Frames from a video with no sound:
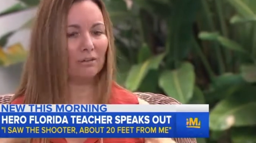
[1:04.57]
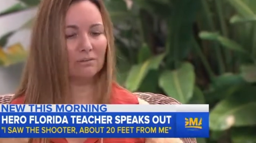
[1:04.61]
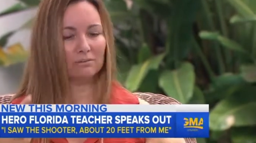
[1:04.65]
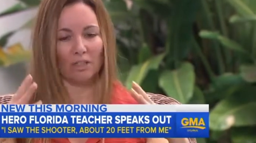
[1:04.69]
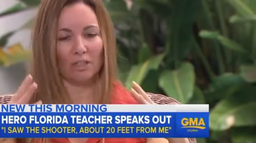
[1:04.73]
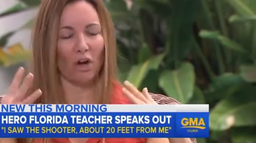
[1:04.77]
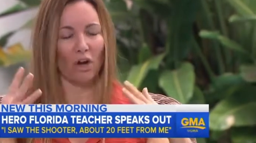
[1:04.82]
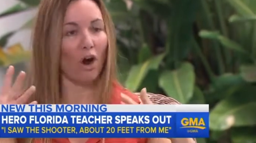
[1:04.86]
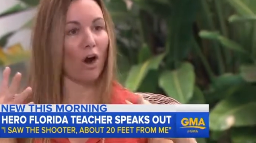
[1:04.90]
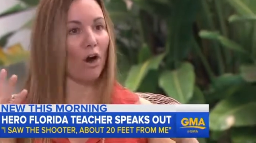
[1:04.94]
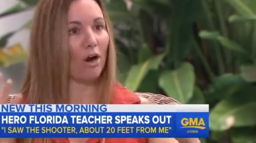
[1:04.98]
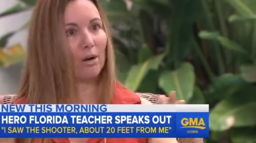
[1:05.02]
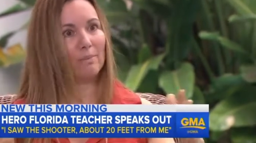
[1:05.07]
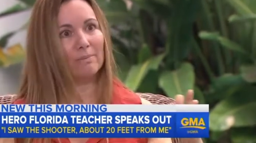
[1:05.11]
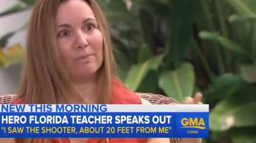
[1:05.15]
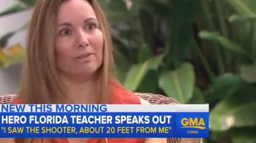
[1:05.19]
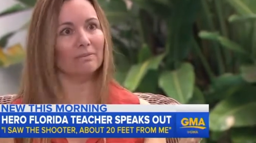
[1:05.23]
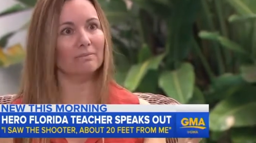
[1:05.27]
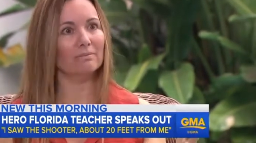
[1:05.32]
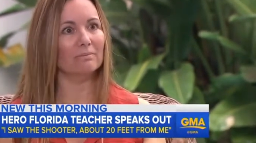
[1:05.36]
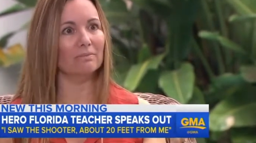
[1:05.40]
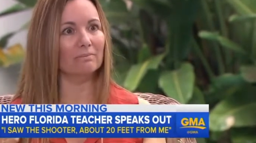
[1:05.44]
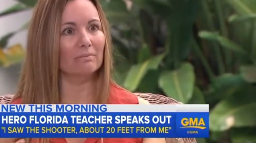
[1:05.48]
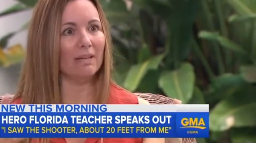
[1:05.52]
garb,
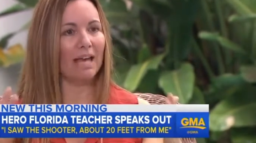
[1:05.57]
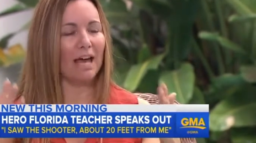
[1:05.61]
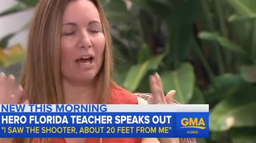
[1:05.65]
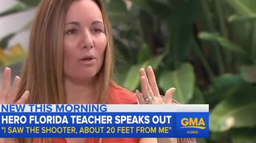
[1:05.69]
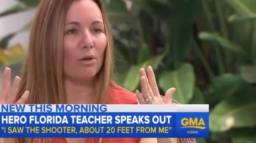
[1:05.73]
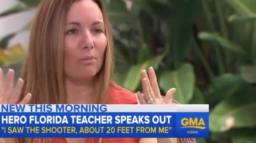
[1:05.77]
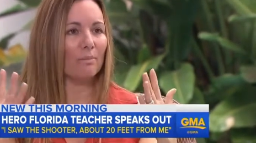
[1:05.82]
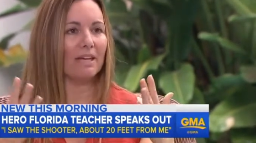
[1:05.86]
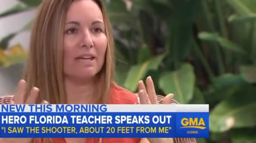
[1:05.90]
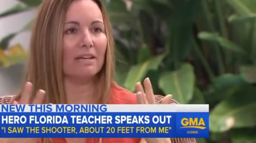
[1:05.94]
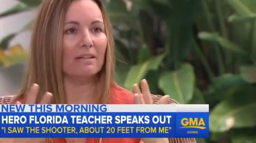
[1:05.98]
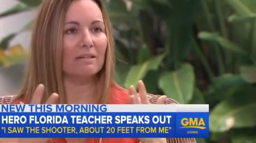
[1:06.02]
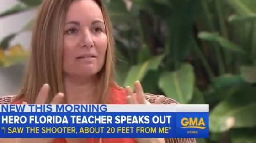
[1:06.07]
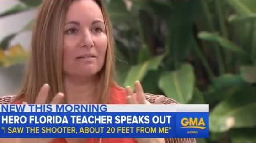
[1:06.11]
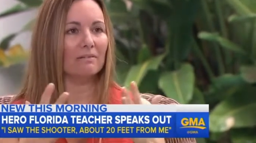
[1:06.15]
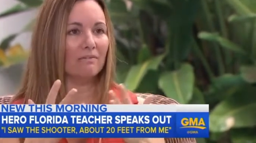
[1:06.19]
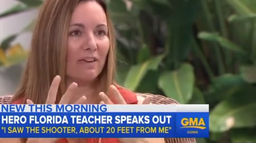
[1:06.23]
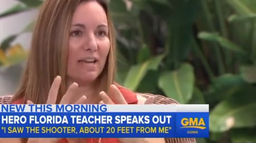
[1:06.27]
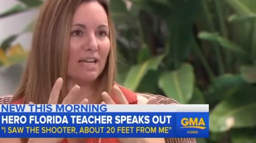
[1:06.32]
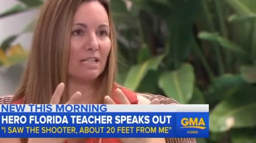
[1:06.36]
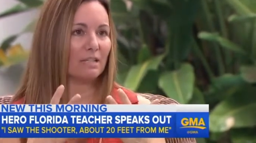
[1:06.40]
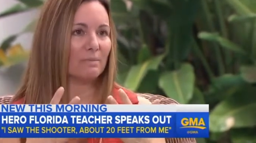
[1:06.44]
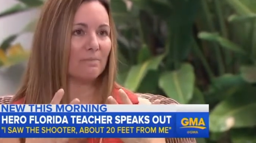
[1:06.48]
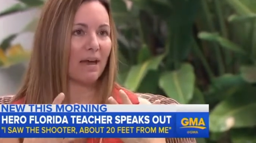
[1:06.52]
helmet,
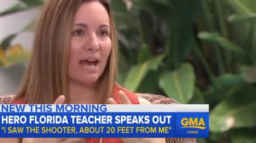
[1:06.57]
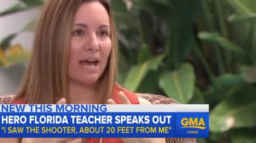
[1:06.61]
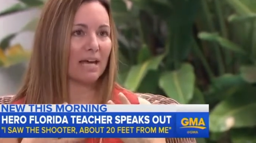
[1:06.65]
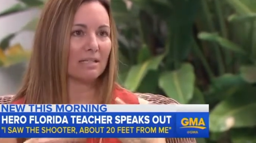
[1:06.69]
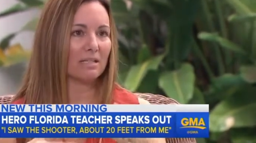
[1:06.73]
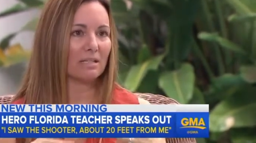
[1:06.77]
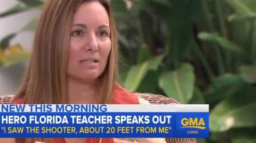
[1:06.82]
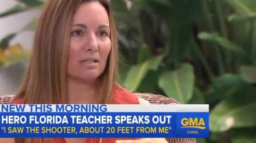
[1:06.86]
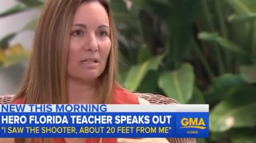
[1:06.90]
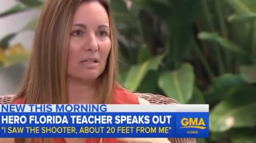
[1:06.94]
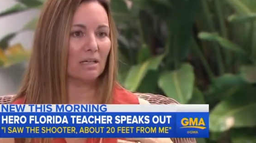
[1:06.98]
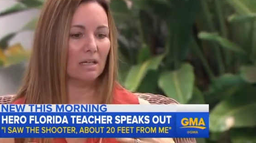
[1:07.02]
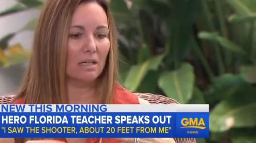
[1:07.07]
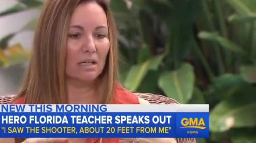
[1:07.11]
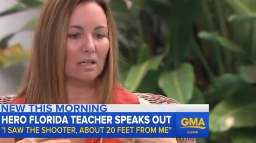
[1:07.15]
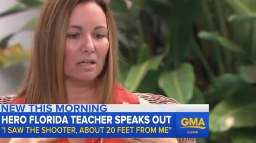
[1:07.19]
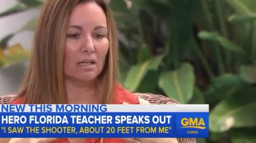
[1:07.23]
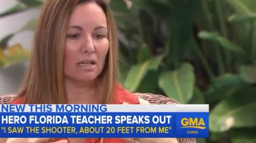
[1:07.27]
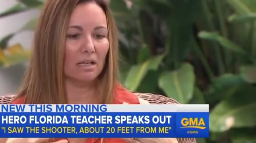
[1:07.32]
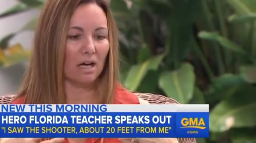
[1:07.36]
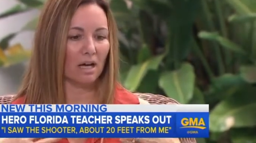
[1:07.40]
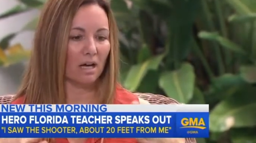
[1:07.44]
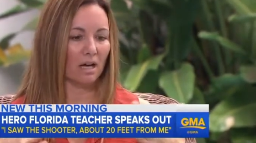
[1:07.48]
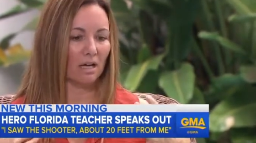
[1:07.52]
face mask,
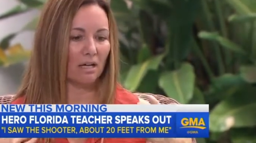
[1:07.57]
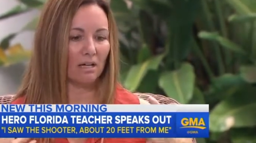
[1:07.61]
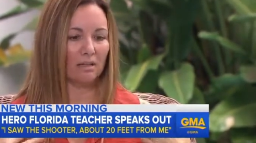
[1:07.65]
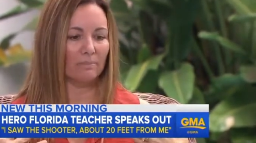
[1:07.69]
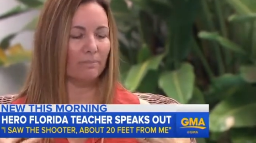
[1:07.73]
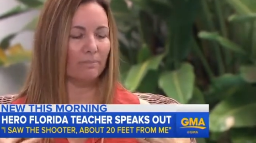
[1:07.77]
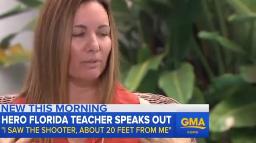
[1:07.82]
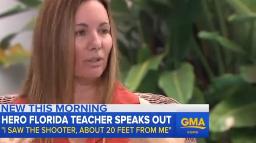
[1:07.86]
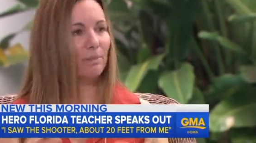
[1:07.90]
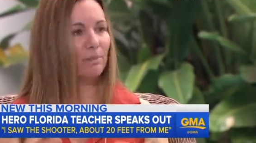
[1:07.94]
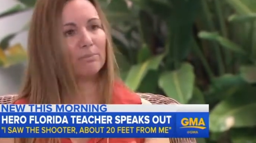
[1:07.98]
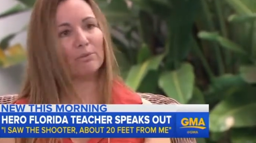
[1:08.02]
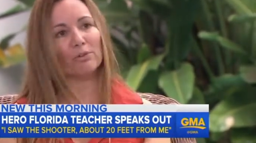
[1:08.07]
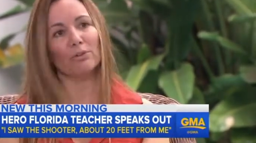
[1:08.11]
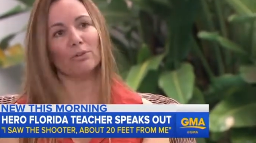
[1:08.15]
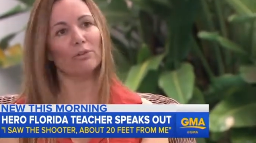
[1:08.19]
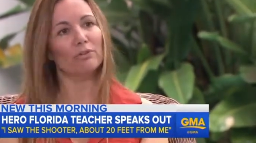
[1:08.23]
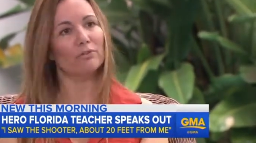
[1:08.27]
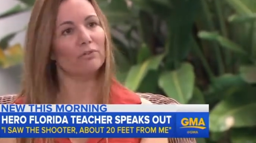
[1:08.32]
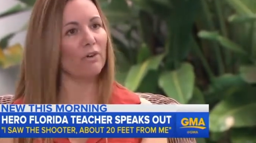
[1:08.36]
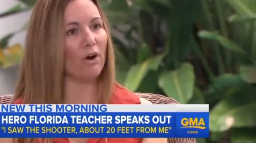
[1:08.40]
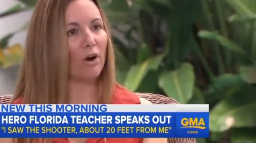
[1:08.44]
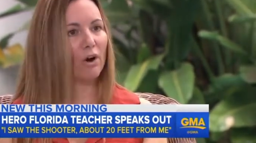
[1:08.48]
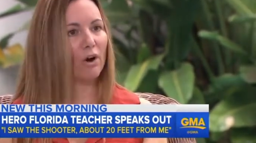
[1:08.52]
bulletproof
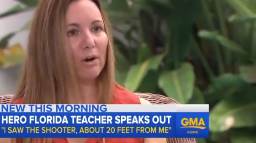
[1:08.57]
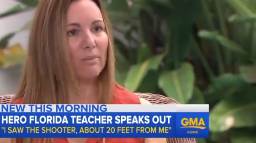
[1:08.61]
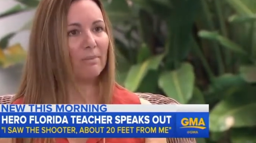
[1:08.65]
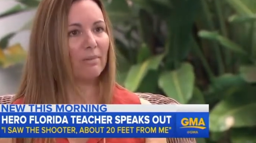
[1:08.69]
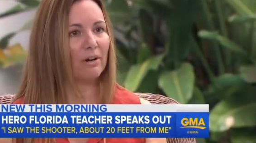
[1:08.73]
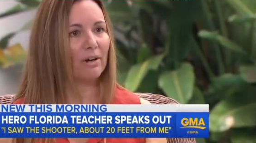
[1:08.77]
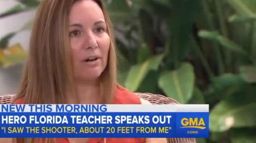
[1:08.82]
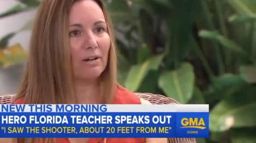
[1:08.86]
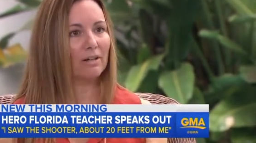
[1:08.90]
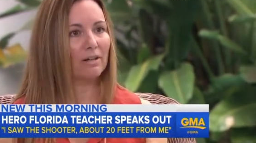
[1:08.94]
armor,